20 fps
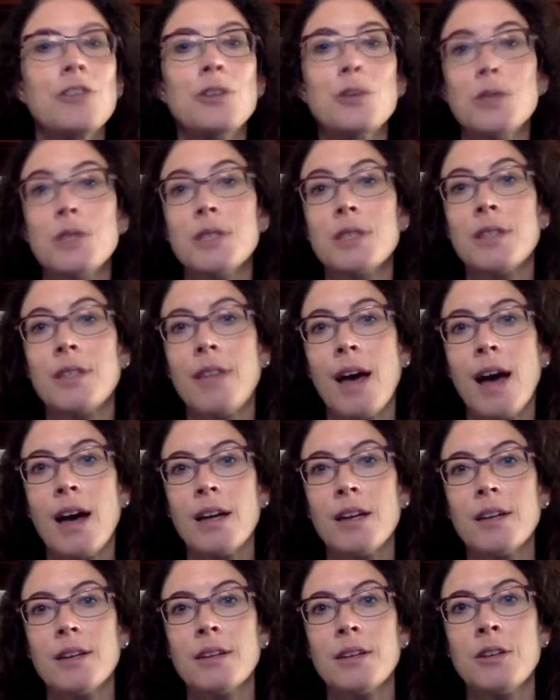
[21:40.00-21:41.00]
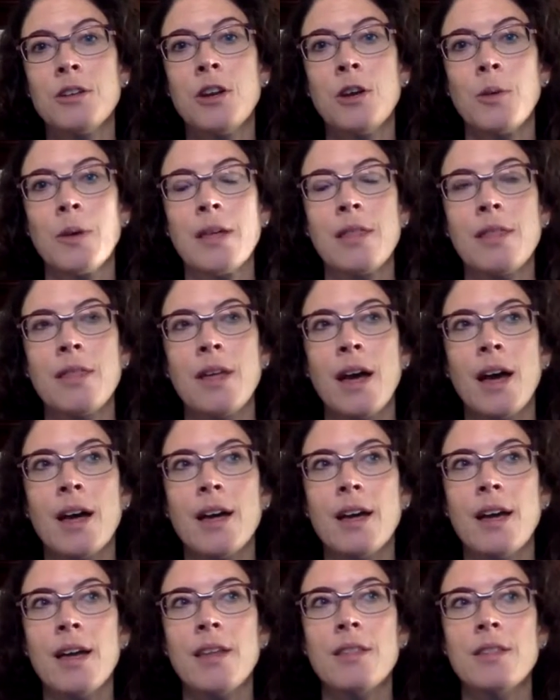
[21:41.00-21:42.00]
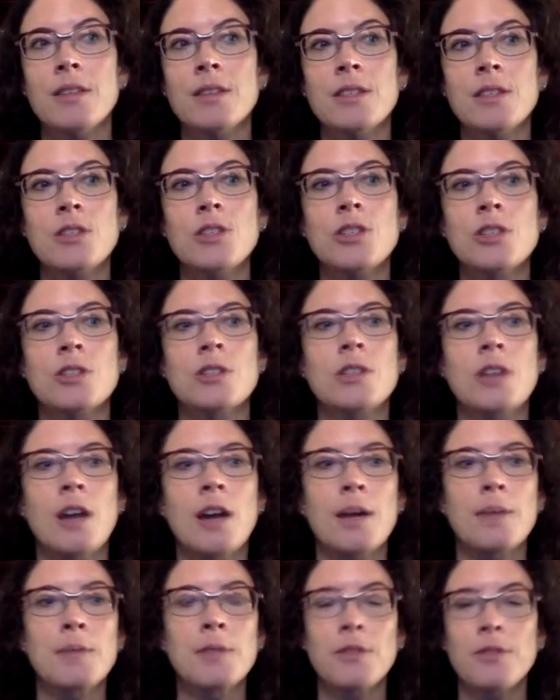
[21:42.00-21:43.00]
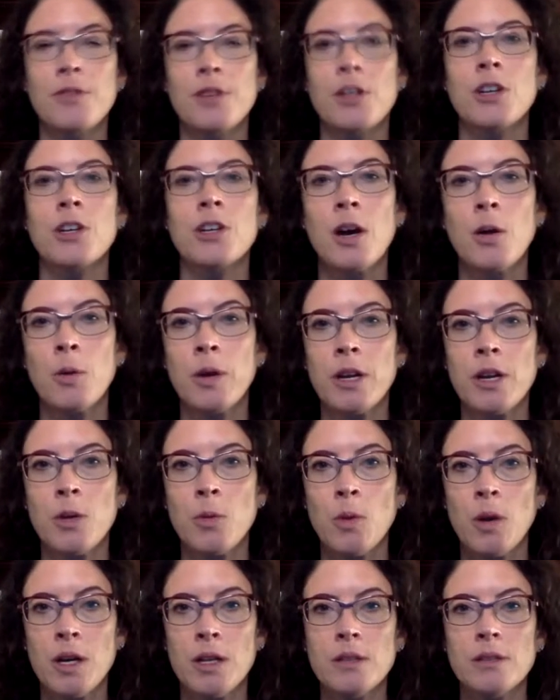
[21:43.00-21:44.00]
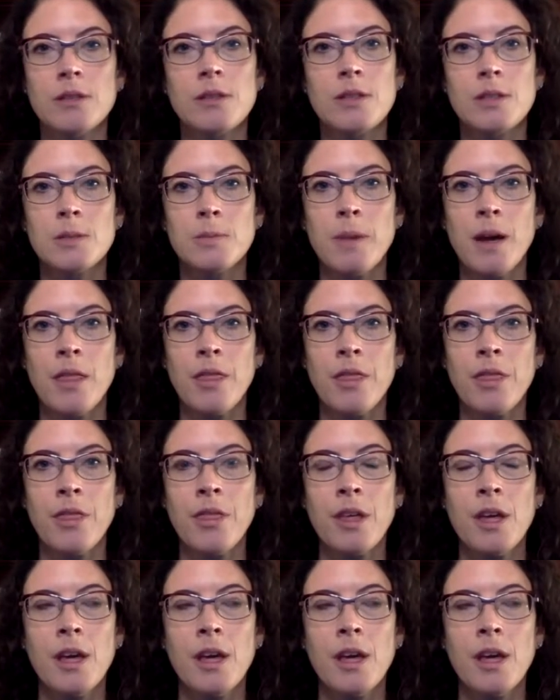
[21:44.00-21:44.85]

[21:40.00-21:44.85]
used to that, knowing that, hey, this is your time to figure out what you want this month.